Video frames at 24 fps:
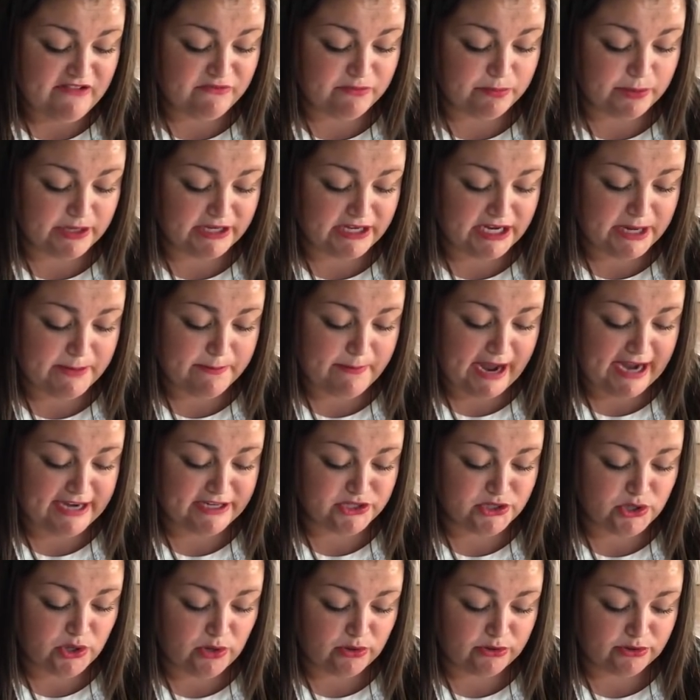bringing my
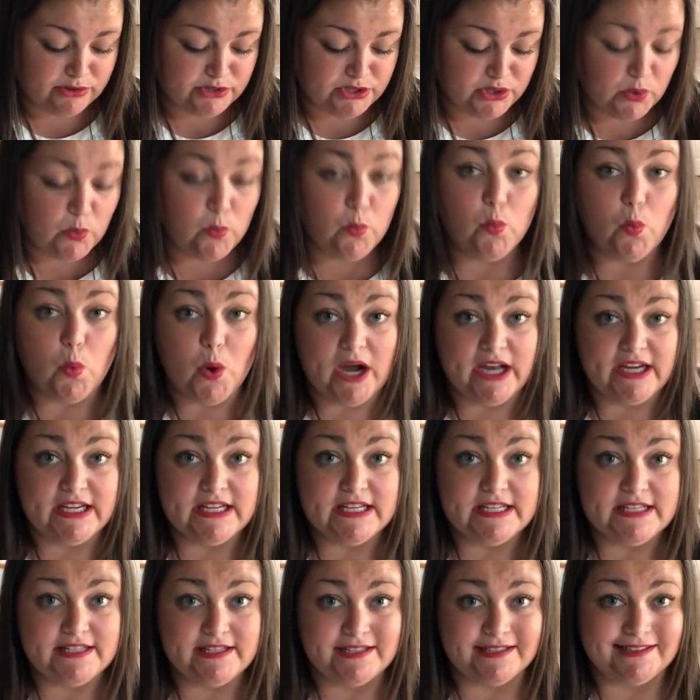total to
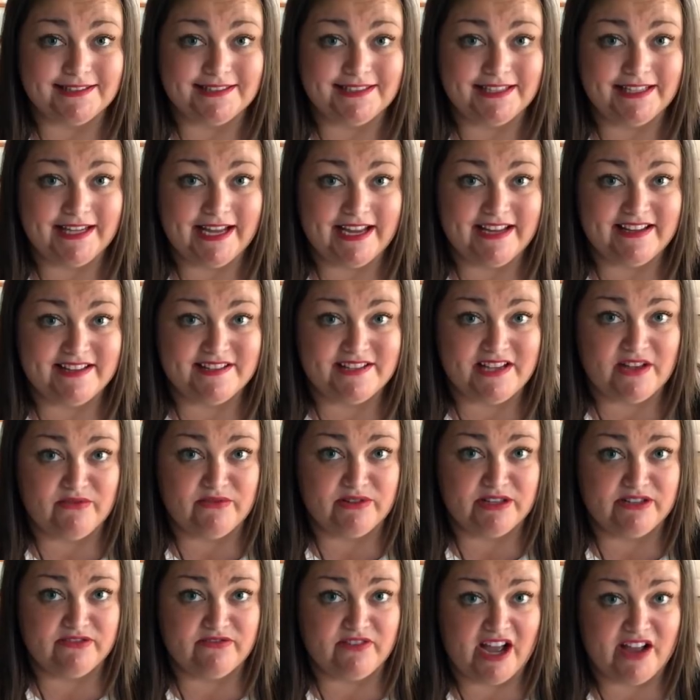
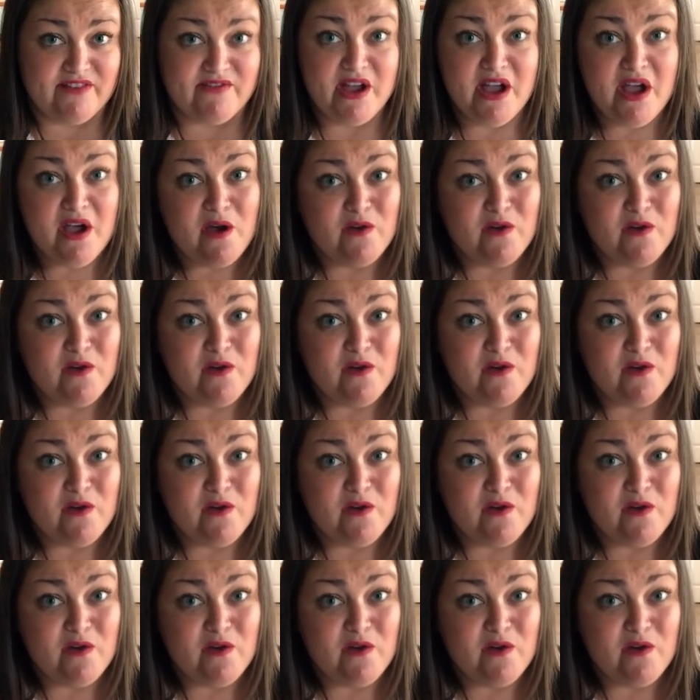$168.75.